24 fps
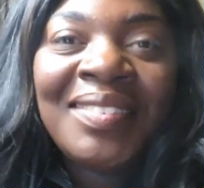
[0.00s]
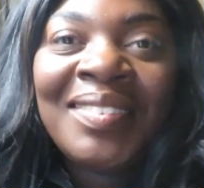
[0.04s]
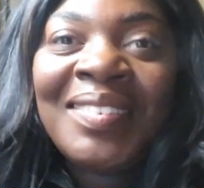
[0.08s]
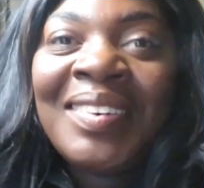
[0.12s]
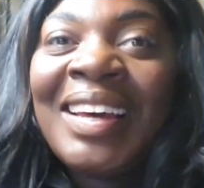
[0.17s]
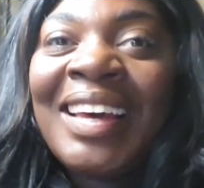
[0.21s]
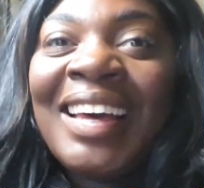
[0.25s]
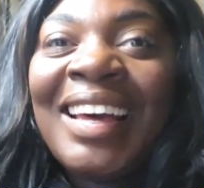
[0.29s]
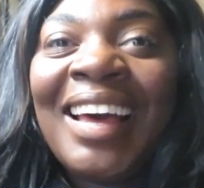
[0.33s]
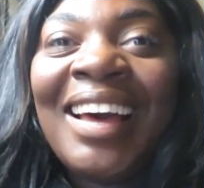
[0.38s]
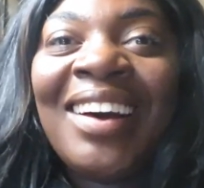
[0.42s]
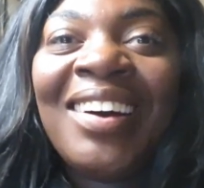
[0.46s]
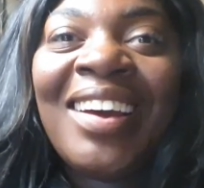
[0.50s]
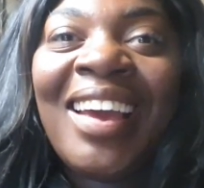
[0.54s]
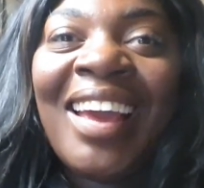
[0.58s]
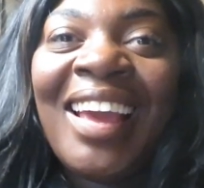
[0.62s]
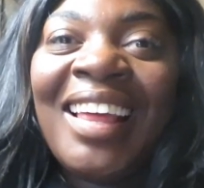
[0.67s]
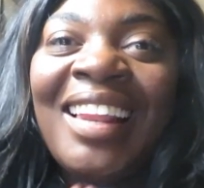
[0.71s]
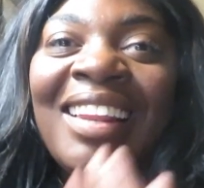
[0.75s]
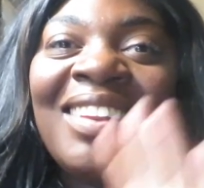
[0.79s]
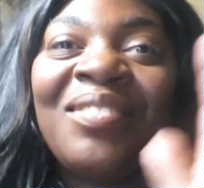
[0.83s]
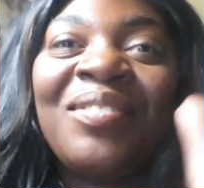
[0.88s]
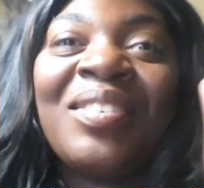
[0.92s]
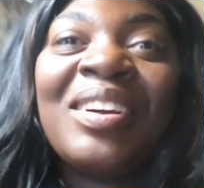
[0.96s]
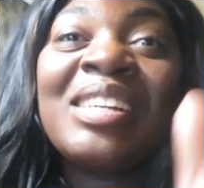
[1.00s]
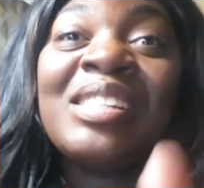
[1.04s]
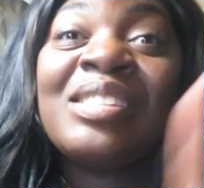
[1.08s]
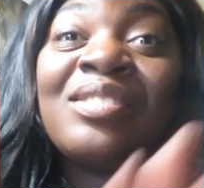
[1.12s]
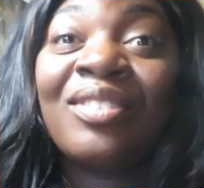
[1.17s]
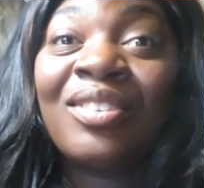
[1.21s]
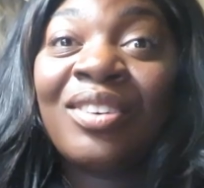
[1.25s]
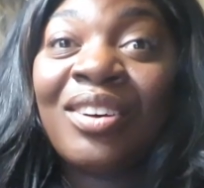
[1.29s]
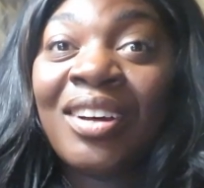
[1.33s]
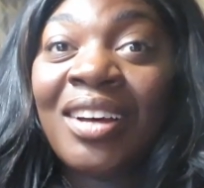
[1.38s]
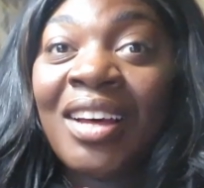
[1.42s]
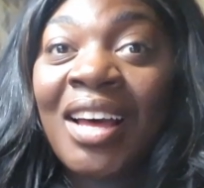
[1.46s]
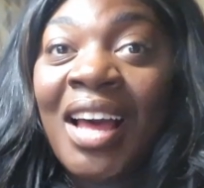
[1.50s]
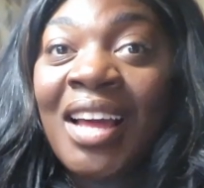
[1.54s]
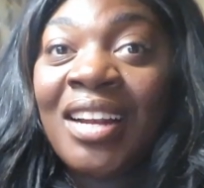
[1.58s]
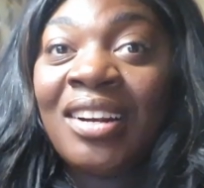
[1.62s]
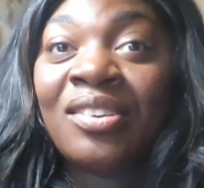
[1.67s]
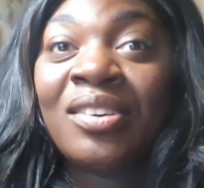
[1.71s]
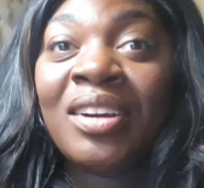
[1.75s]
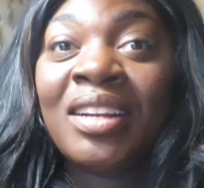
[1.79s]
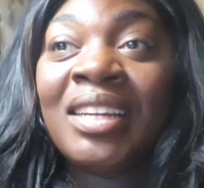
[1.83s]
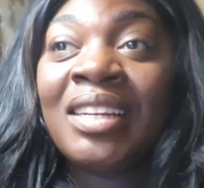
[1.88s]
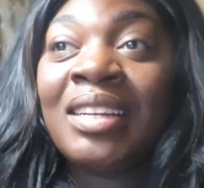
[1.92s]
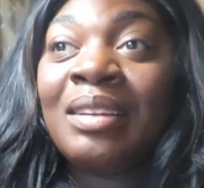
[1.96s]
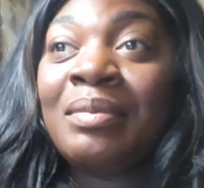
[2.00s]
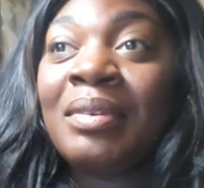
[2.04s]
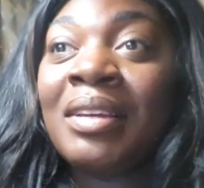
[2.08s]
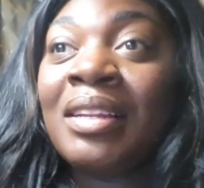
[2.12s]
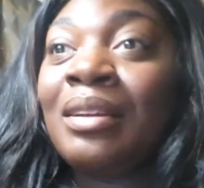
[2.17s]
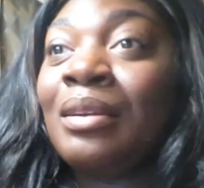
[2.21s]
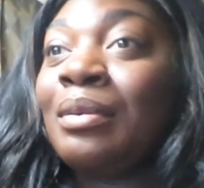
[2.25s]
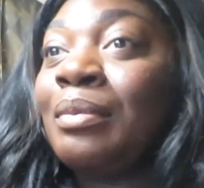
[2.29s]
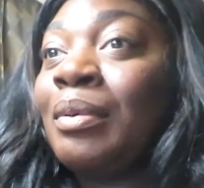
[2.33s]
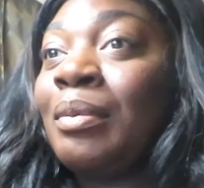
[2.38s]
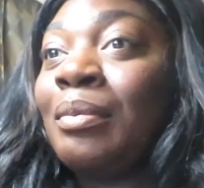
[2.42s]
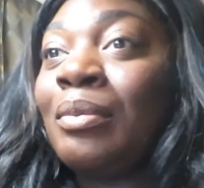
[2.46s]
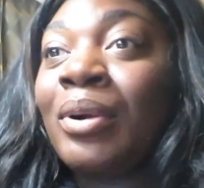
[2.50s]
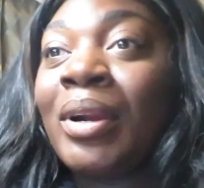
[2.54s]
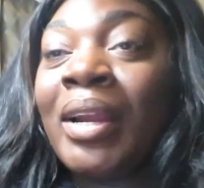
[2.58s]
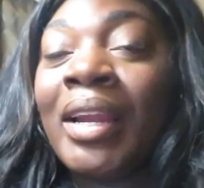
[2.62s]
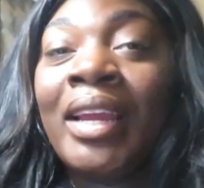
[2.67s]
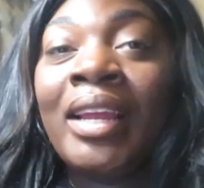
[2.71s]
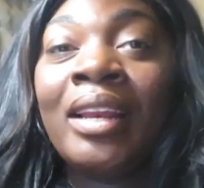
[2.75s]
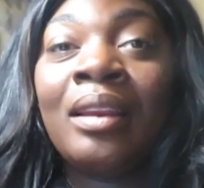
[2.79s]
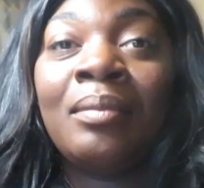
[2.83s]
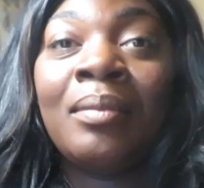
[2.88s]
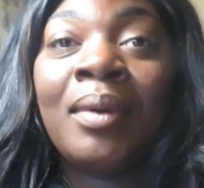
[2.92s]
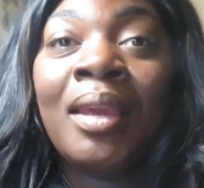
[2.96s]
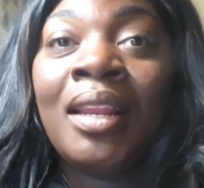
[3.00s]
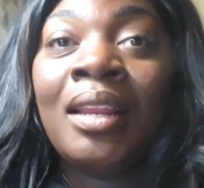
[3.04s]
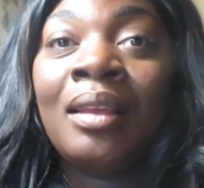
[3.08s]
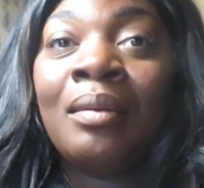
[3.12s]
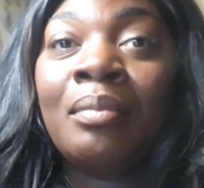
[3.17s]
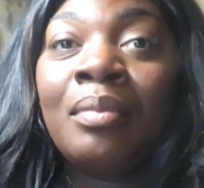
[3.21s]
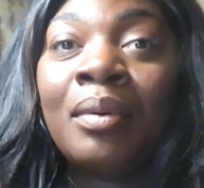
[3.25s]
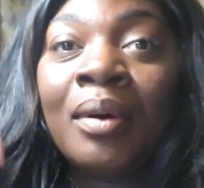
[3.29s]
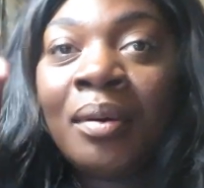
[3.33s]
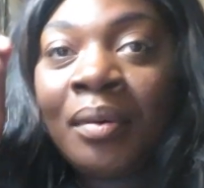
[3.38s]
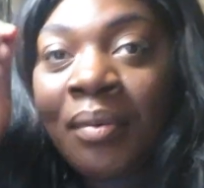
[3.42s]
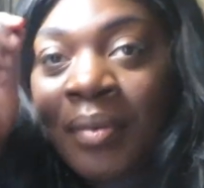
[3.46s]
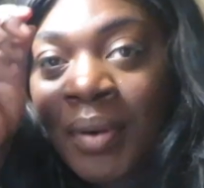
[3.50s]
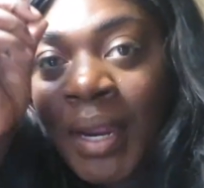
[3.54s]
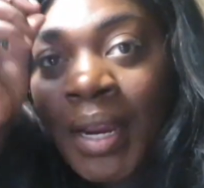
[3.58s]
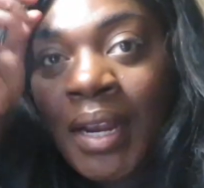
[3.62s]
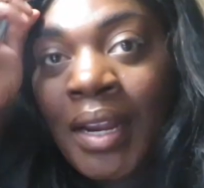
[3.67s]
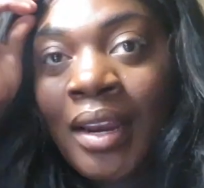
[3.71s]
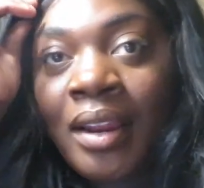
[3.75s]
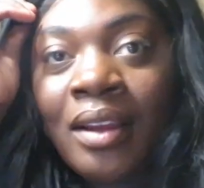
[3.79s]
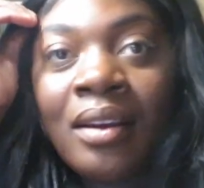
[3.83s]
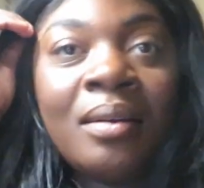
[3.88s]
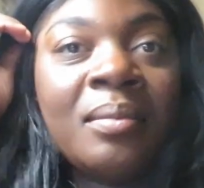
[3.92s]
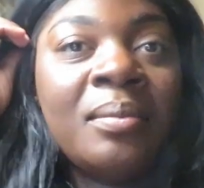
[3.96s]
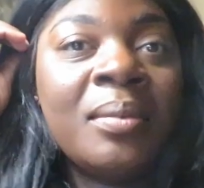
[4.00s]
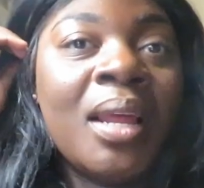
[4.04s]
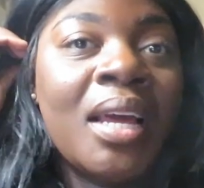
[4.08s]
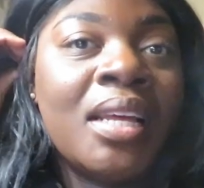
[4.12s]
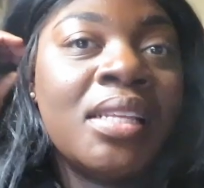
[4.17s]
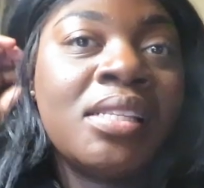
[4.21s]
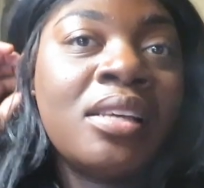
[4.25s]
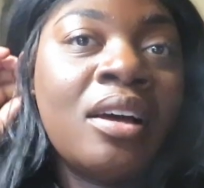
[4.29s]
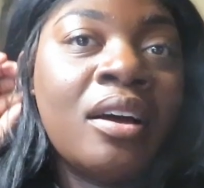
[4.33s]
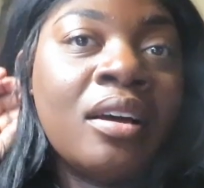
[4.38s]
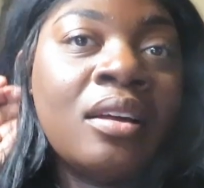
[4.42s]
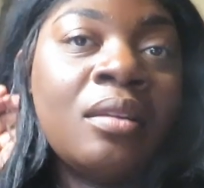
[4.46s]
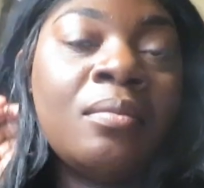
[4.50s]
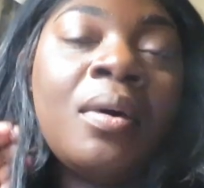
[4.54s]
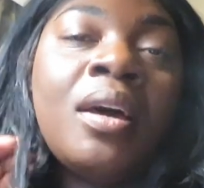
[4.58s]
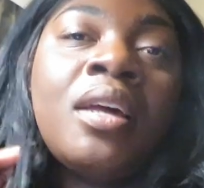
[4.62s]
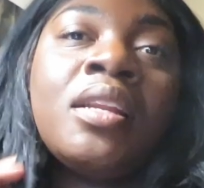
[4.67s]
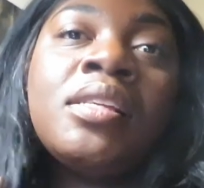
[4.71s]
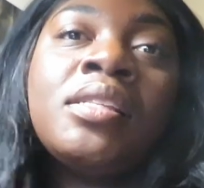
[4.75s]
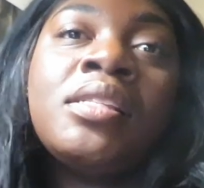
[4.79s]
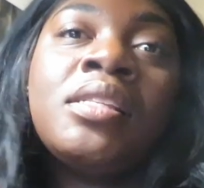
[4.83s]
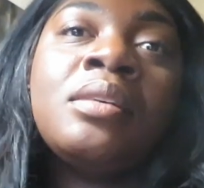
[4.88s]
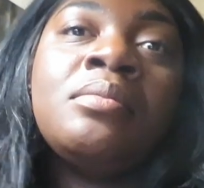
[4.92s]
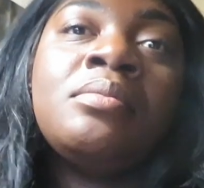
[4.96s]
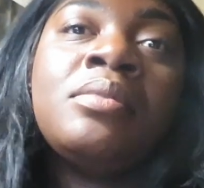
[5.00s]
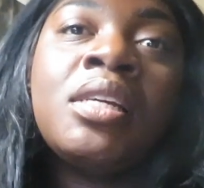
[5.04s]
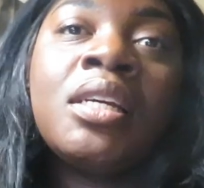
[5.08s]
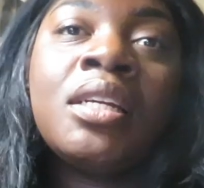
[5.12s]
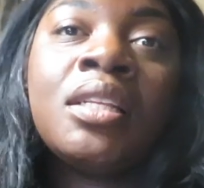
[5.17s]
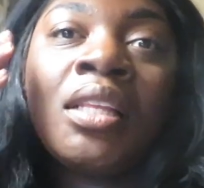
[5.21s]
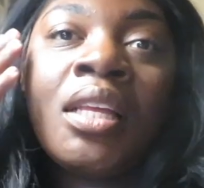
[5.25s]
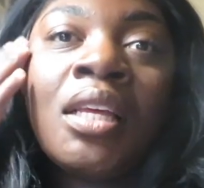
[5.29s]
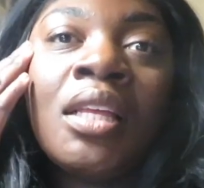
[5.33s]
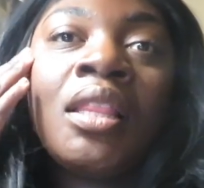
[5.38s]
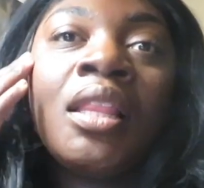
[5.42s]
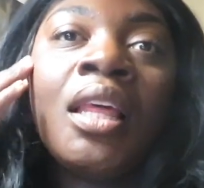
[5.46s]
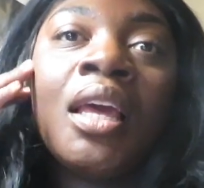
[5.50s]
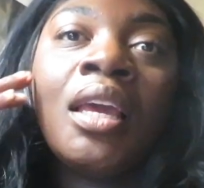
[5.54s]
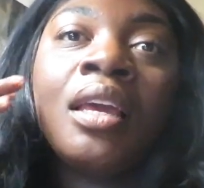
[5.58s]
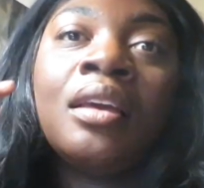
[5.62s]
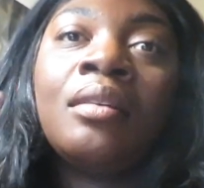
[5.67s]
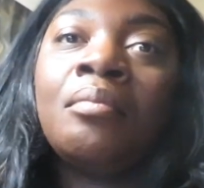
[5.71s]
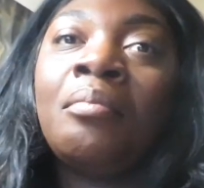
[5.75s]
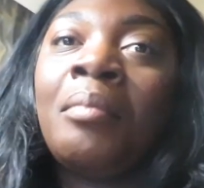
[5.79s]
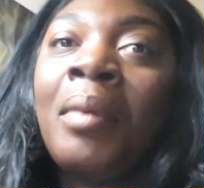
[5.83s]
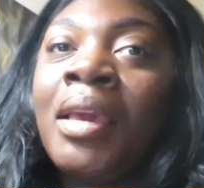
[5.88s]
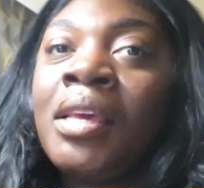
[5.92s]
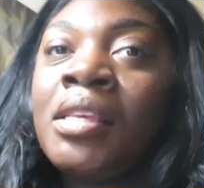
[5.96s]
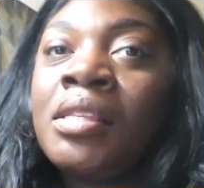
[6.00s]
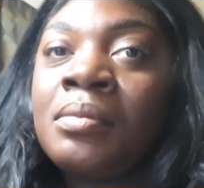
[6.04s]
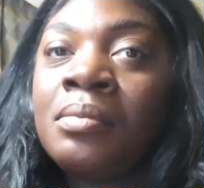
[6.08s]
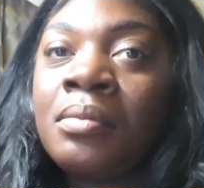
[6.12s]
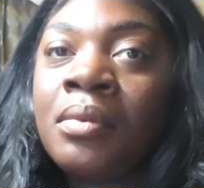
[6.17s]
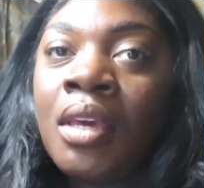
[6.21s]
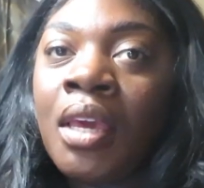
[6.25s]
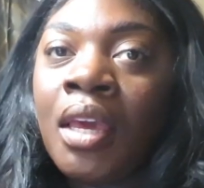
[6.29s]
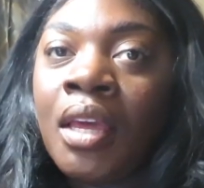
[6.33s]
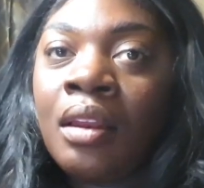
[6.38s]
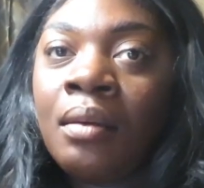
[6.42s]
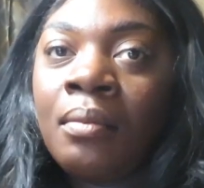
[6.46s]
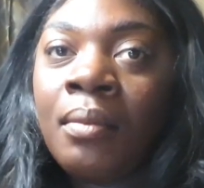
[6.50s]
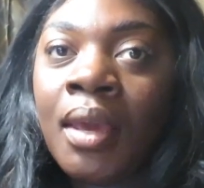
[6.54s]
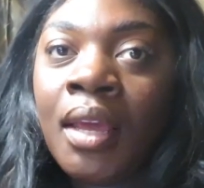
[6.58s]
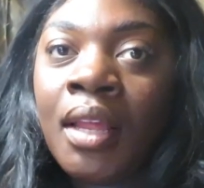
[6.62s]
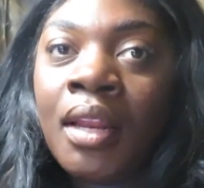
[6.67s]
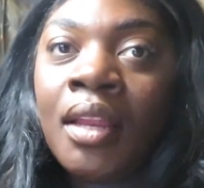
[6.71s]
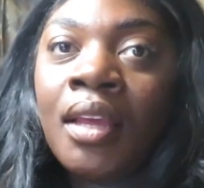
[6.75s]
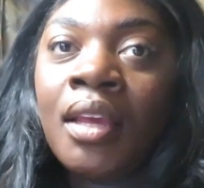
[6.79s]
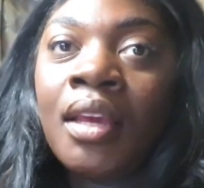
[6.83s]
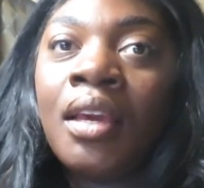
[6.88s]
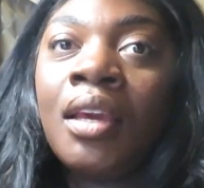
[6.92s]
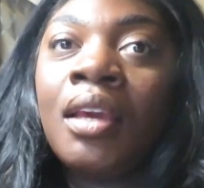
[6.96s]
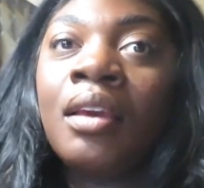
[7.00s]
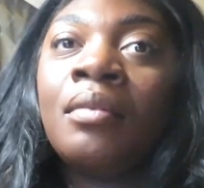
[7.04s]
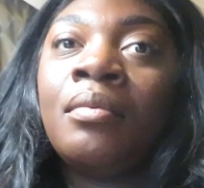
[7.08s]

well, okay, first of all, I know I need to be a little bit more animated, but right now I'm not talking about a subject that like makes me animated.